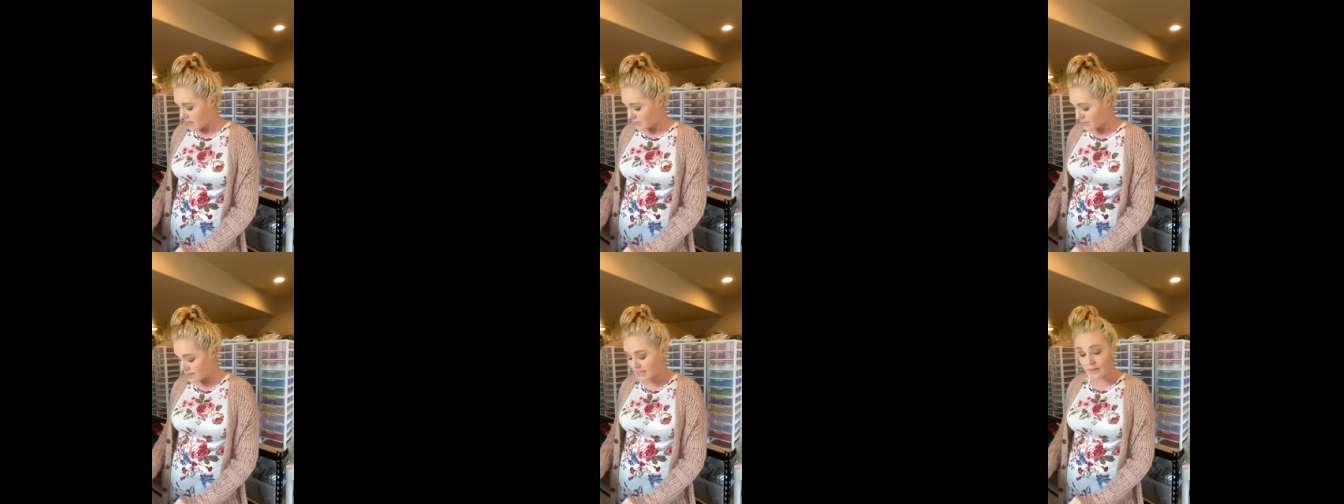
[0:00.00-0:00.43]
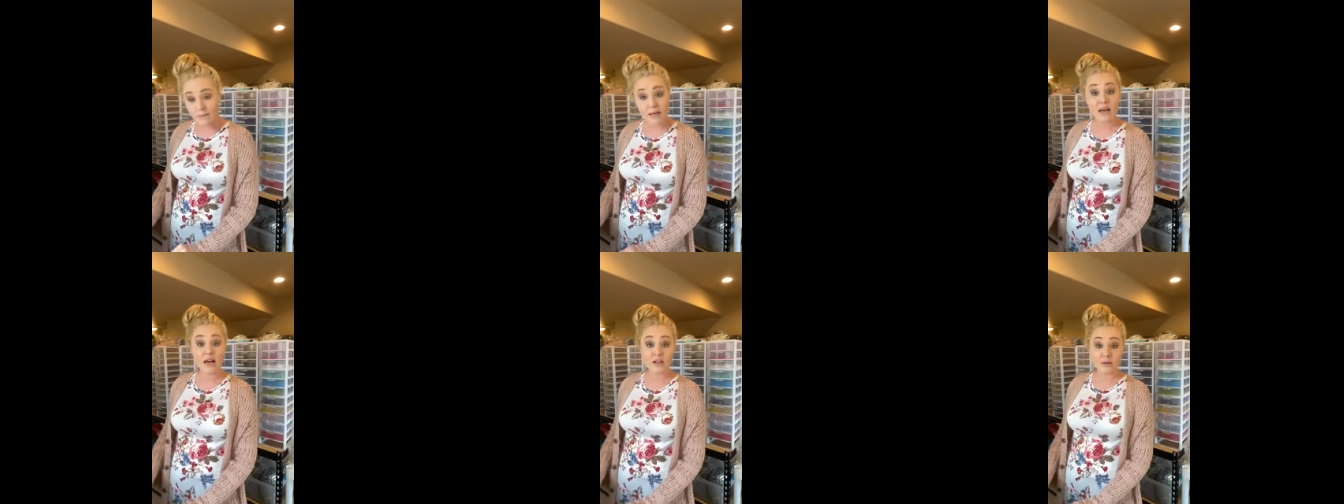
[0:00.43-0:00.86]
But to
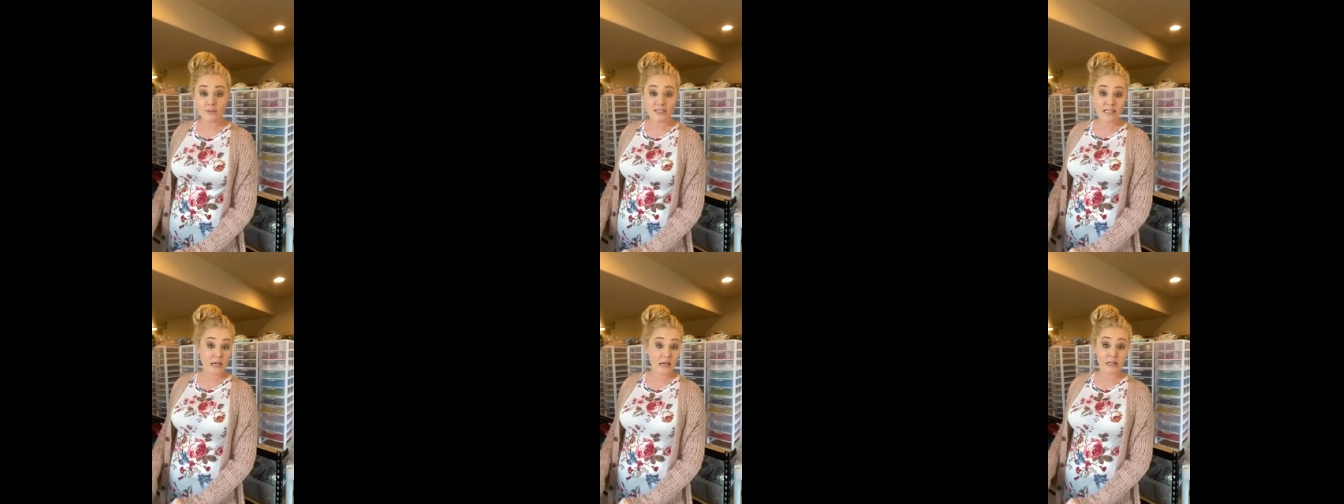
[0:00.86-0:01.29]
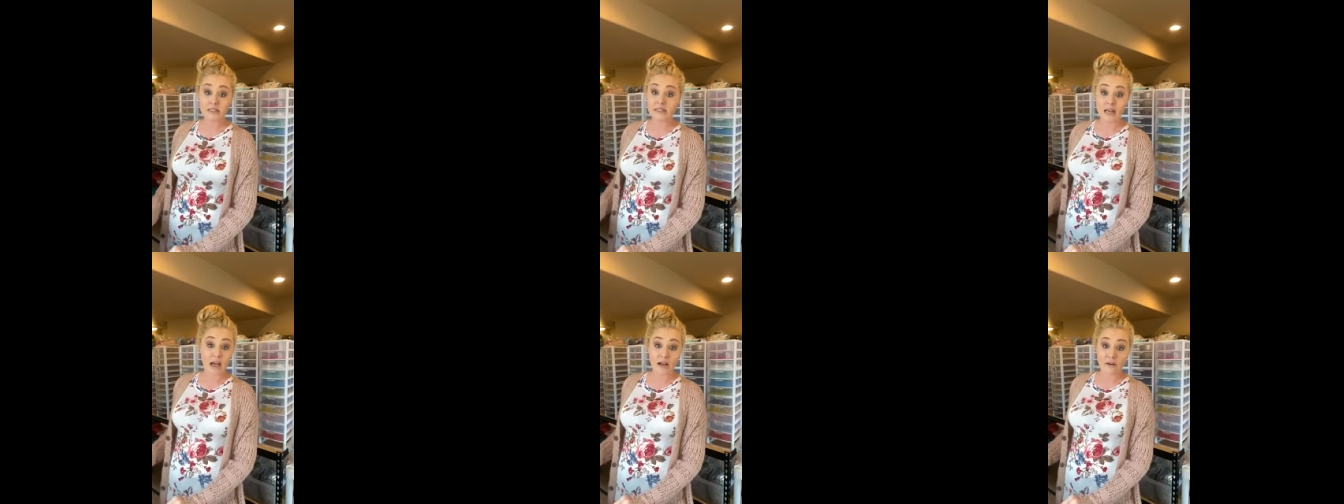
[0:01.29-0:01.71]
be 100% honest,
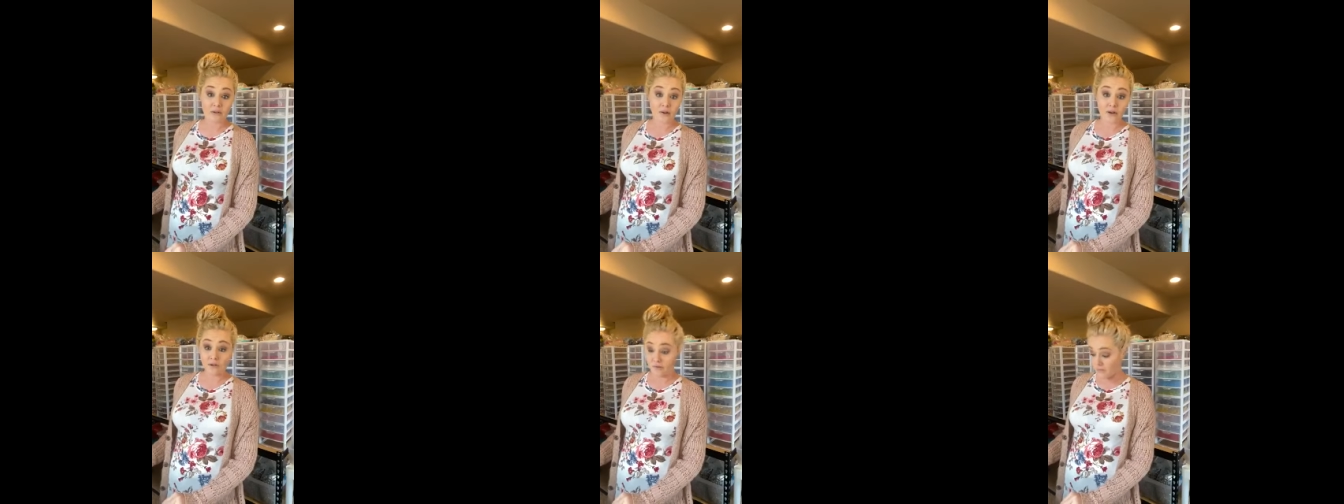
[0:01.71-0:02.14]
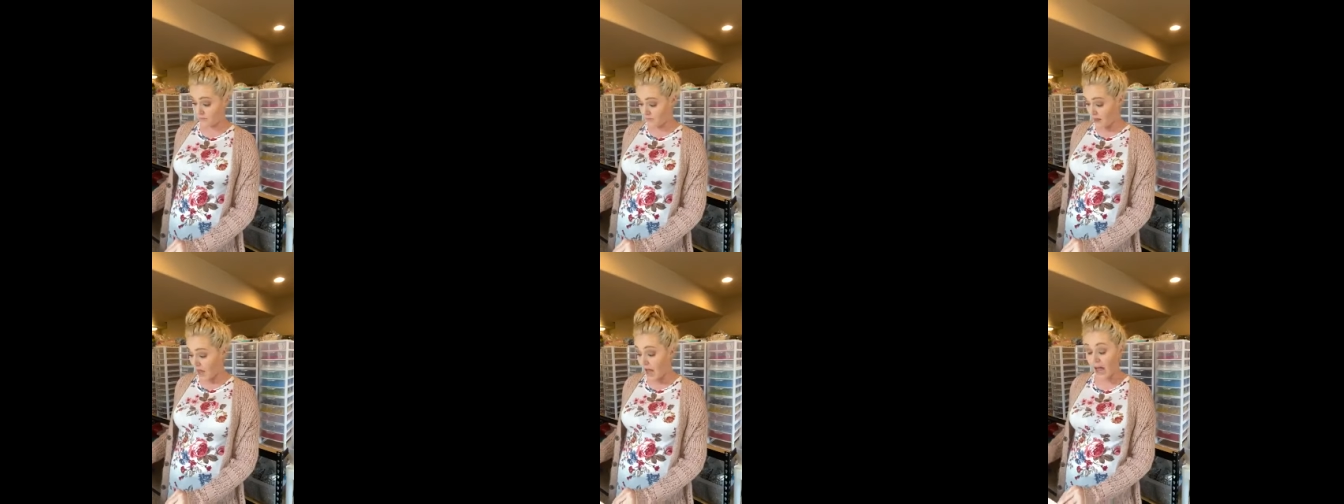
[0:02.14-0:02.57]
I don't know.
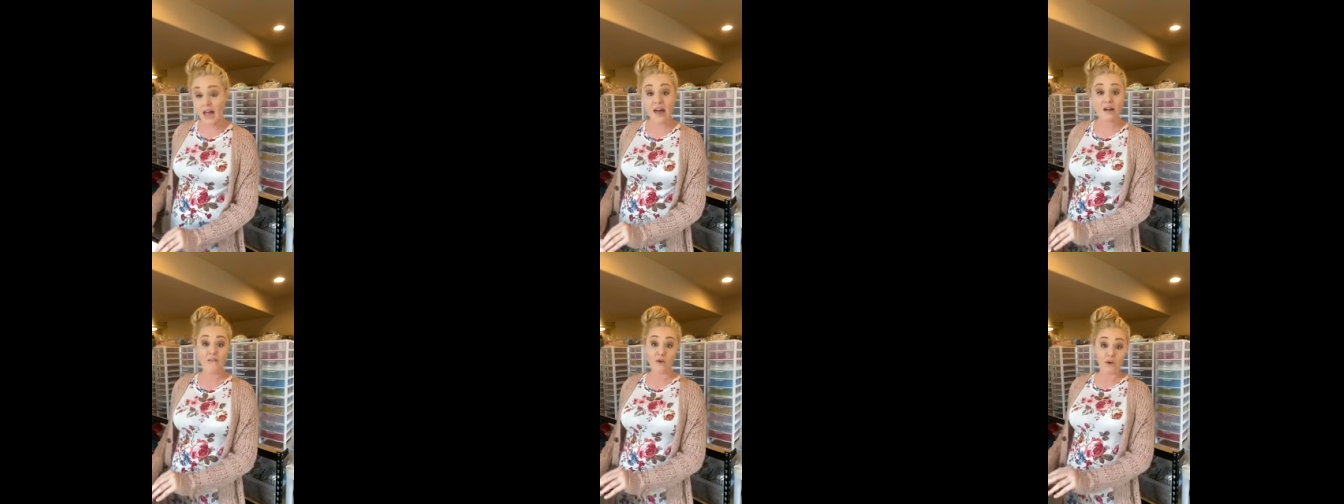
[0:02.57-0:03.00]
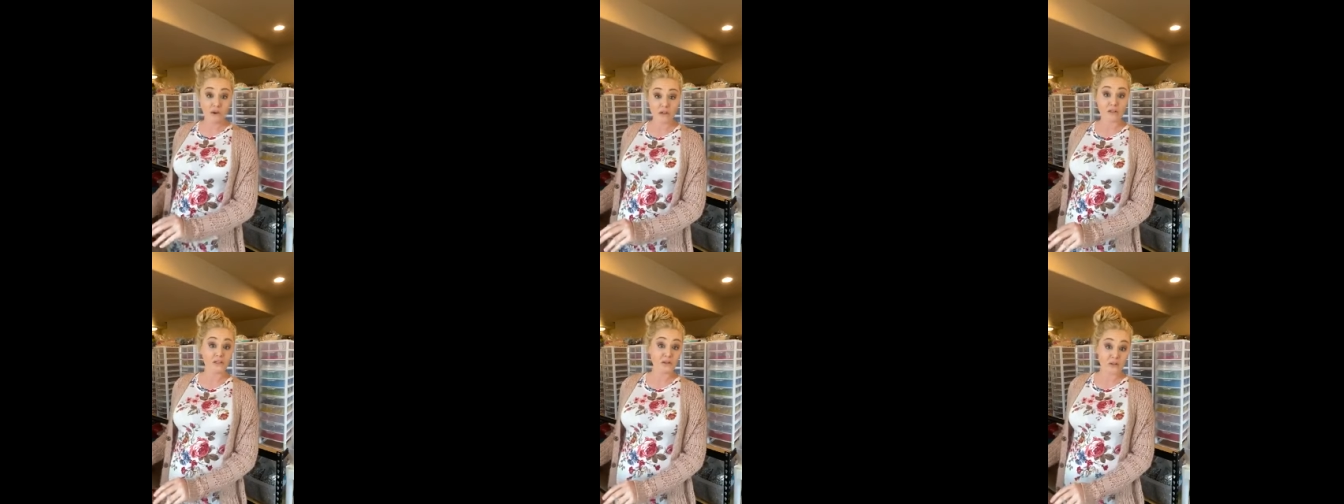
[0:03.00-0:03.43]
I have
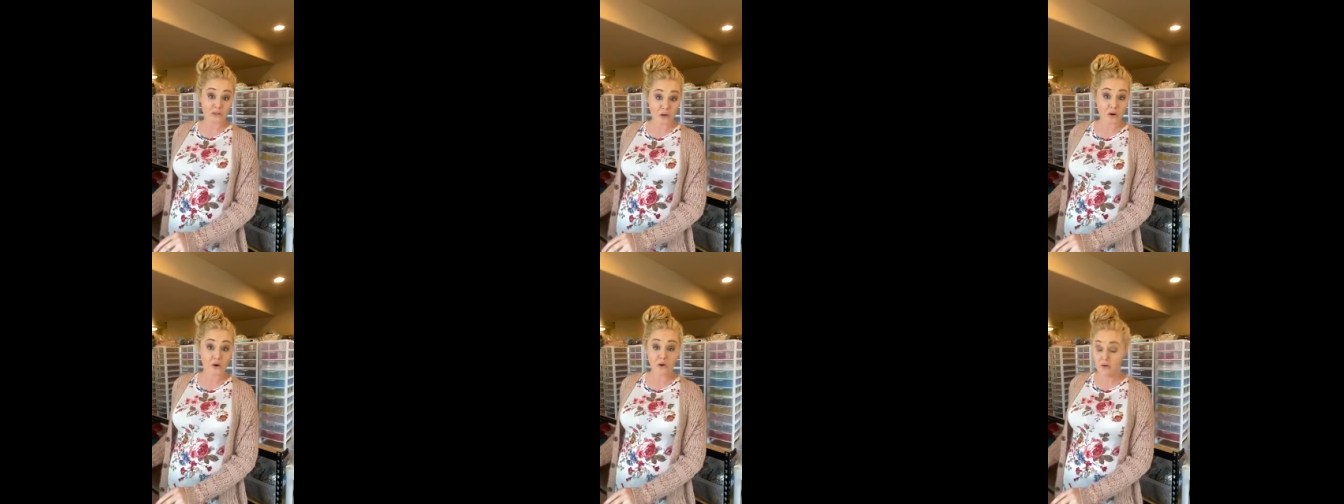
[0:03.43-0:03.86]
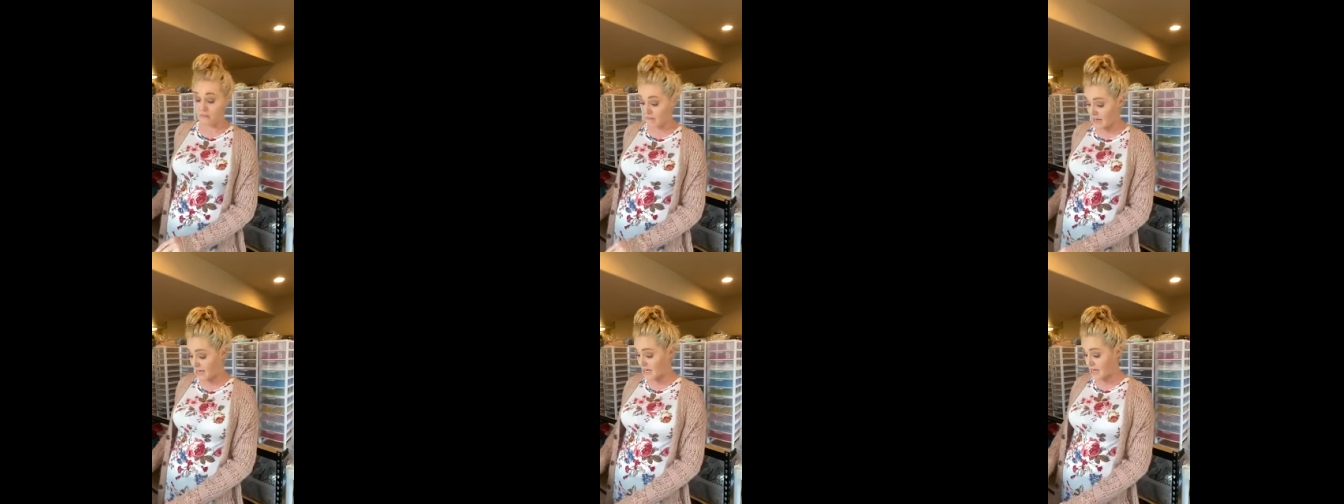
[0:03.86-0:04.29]
ordered so
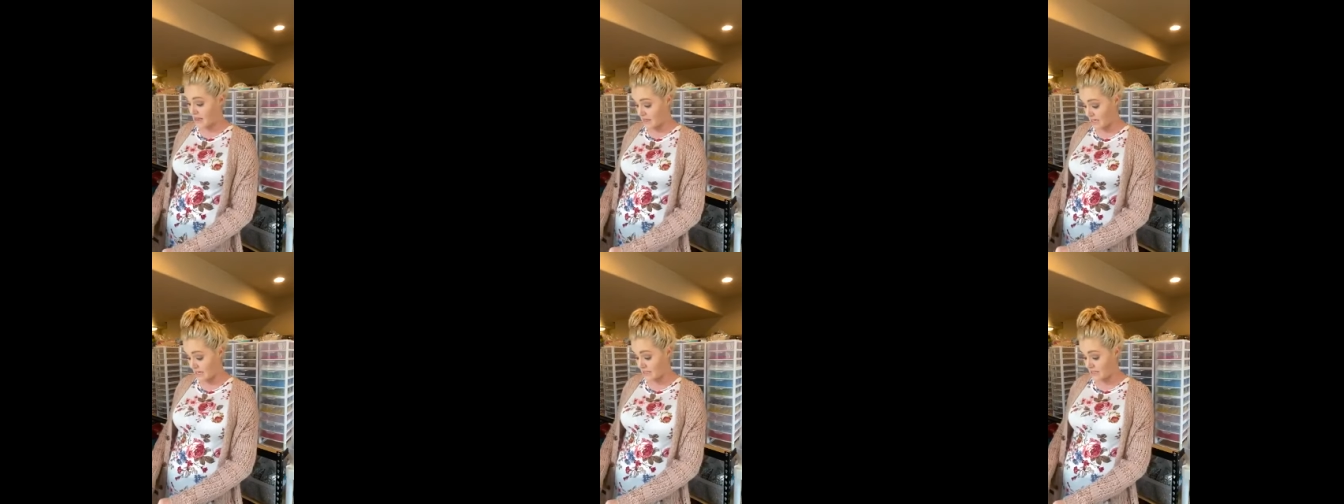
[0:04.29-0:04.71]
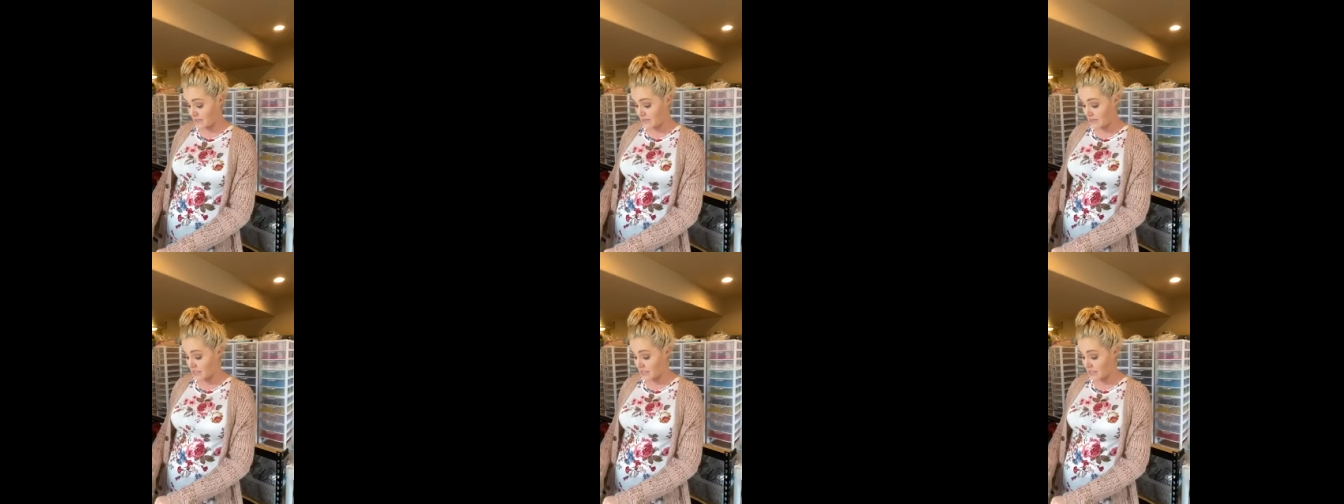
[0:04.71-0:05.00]
many things.